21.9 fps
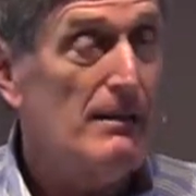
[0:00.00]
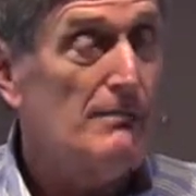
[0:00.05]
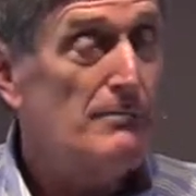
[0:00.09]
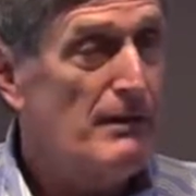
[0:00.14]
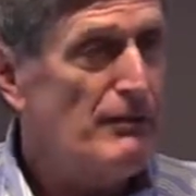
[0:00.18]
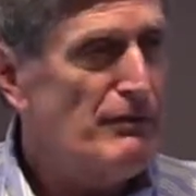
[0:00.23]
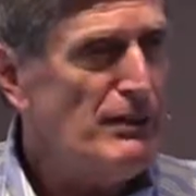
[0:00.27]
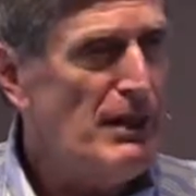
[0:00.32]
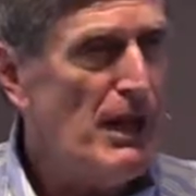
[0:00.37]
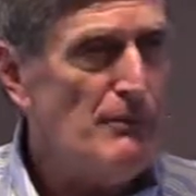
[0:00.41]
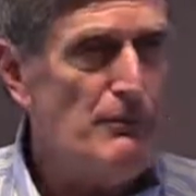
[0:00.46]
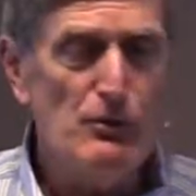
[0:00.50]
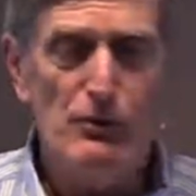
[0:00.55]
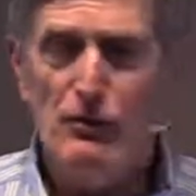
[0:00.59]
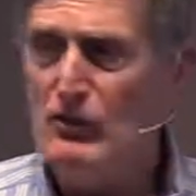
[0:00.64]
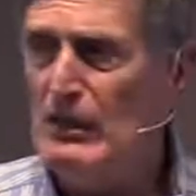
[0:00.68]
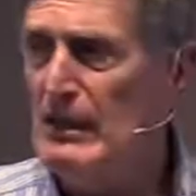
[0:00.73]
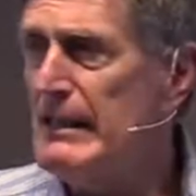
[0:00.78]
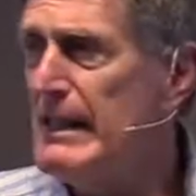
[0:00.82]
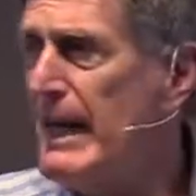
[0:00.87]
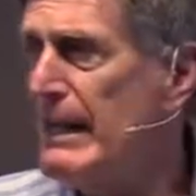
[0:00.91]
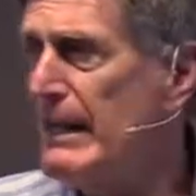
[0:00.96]
Every time you
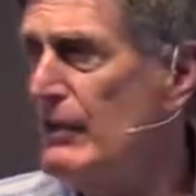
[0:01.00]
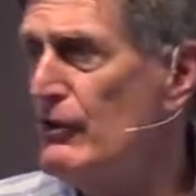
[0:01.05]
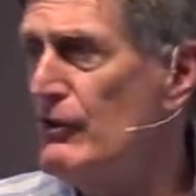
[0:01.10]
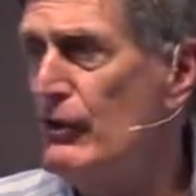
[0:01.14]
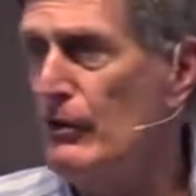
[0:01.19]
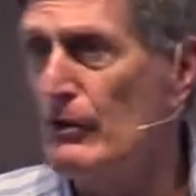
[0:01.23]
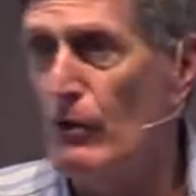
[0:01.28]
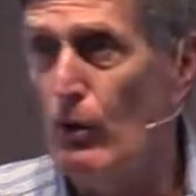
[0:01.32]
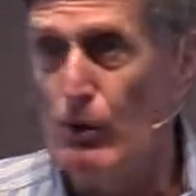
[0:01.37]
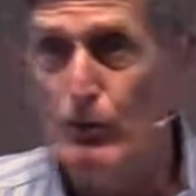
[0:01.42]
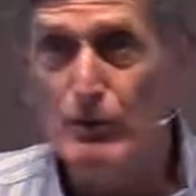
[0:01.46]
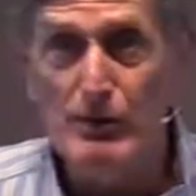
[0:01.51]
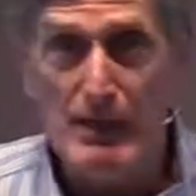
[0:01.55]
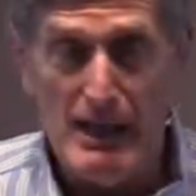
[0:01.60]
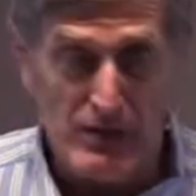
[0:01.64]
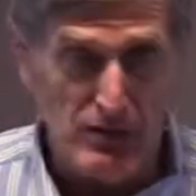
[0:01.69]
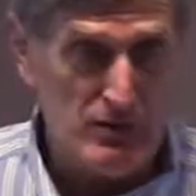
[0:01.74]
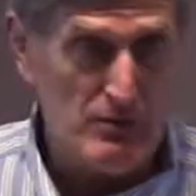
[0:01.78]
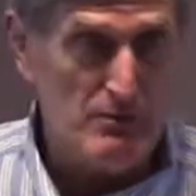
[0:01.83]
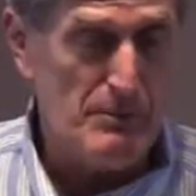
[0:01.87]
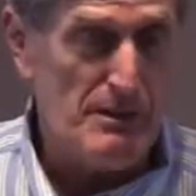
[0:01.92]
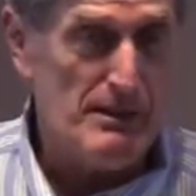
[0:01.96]
see that in your Old
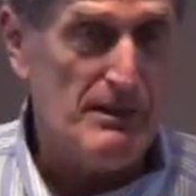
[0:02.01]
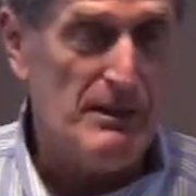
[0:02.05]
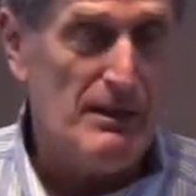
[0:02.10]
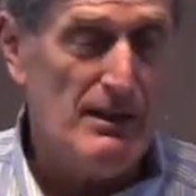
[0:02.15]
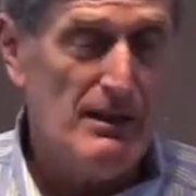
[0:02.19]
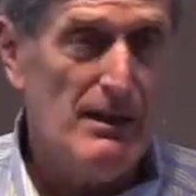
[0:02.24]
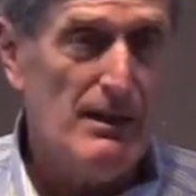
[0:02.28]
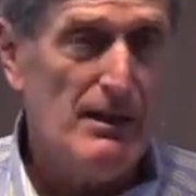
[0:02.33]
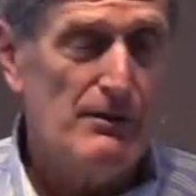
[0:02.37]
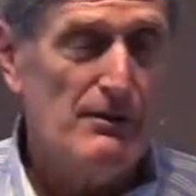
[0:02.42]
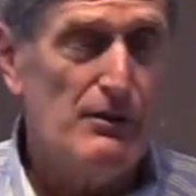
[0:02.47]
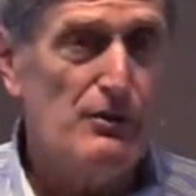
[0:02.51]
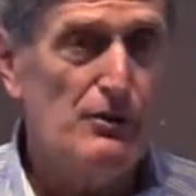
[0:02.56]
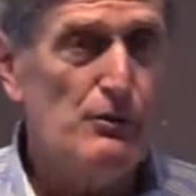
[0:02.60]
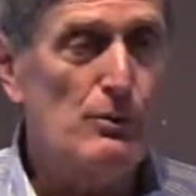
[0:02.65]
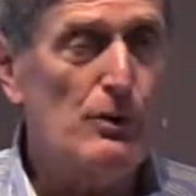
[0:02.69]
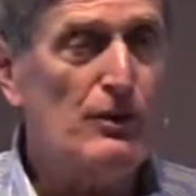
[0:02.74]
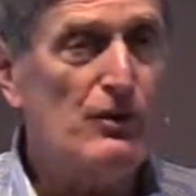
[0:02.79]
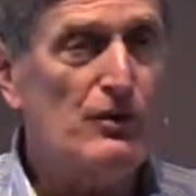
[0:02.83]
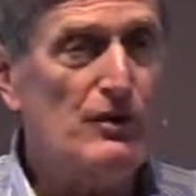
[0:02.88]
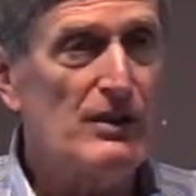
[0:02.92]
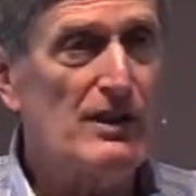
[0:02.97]
Testament, you
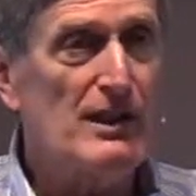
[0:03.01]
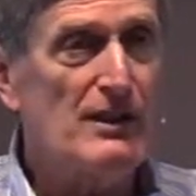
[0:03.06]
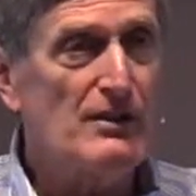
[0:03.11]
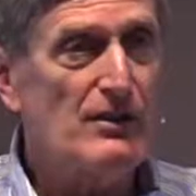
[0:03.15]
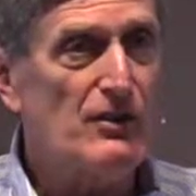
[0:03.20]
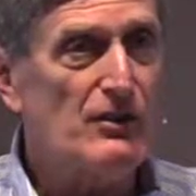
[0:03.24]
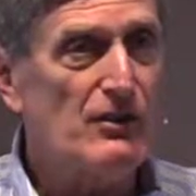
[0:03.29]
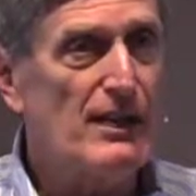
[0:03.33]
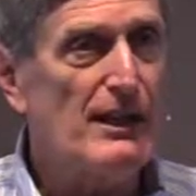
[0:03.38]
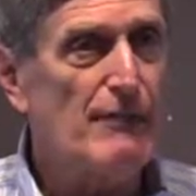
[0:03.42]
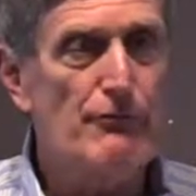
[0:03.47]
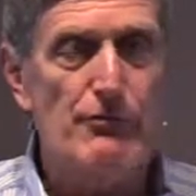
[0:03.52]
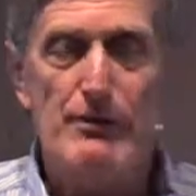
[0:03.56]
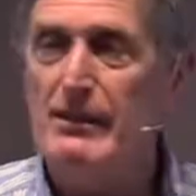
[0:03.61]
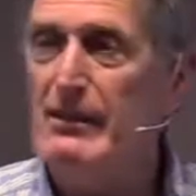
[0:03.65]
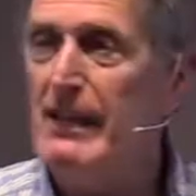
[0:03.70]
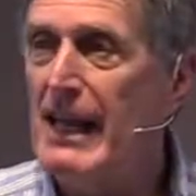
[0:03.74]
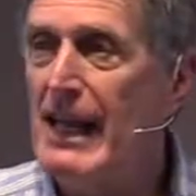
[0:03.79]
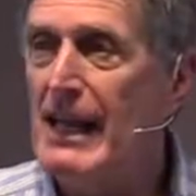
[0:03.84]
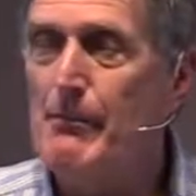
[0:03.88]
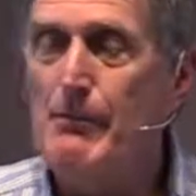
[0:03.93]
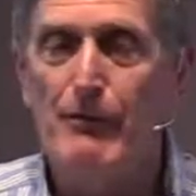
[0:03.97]
are seeing the sacred
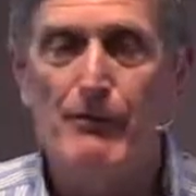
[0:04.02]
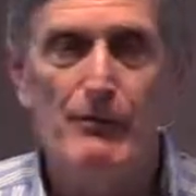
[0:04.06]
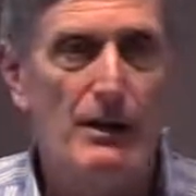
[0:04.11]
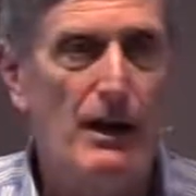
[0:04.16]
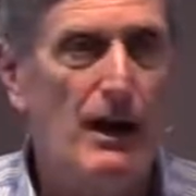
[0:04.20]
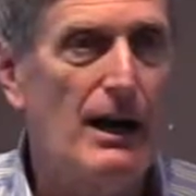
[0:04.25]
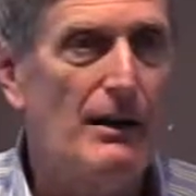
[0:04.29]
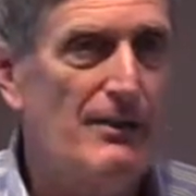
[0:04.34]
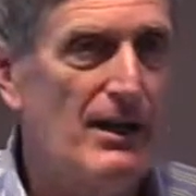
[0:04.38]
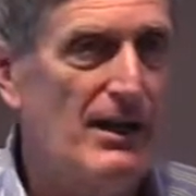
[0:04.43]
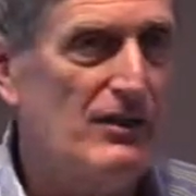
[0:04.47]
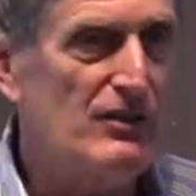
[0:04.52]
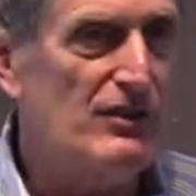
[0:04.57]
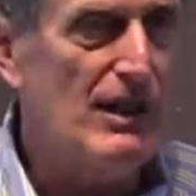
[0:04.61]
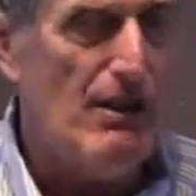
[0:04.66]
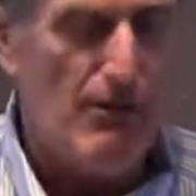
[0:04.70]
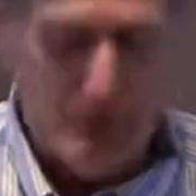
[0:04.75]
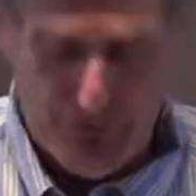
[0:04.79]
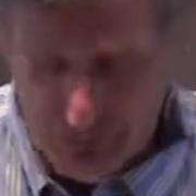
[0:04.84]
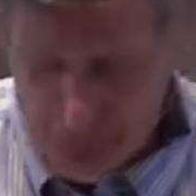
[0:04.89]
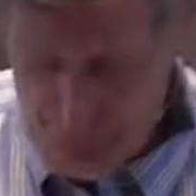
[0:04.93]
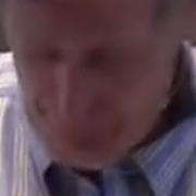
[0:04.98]
name of God. That's
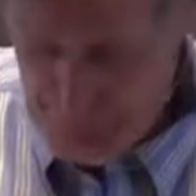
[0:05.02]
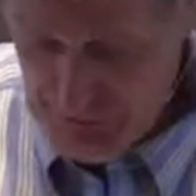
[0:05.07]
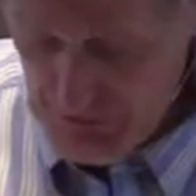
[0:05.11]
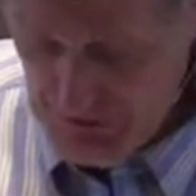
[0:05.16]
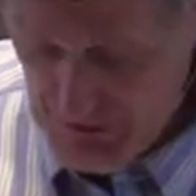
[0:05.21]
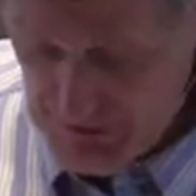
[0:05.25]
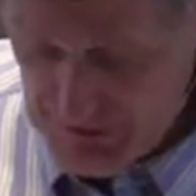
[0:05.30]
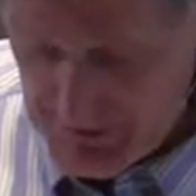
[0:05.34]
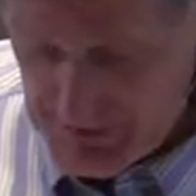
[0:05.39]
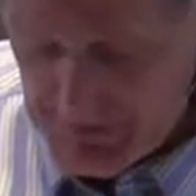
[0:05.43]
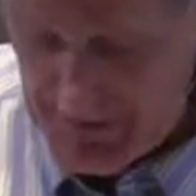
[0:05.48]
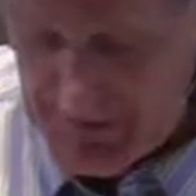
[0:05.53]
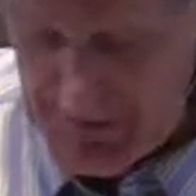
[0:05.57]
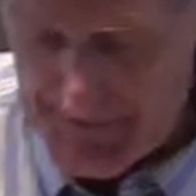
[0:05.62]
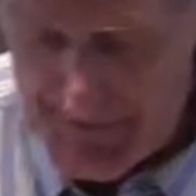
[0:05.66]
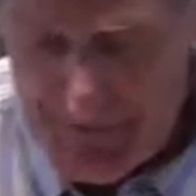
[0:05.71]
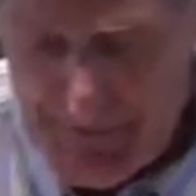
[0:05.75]
how it's represented.